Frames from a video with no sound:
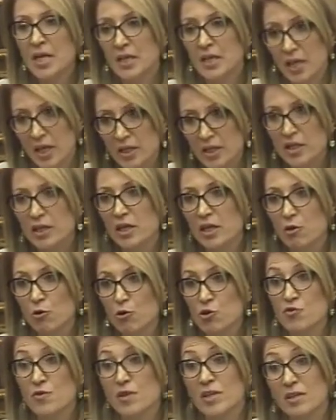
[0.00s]

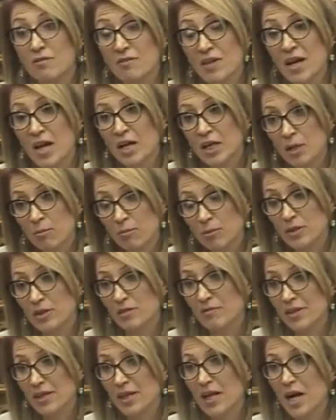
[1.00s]
idea underlying the
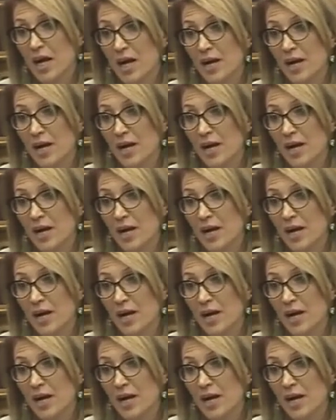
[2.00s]
budget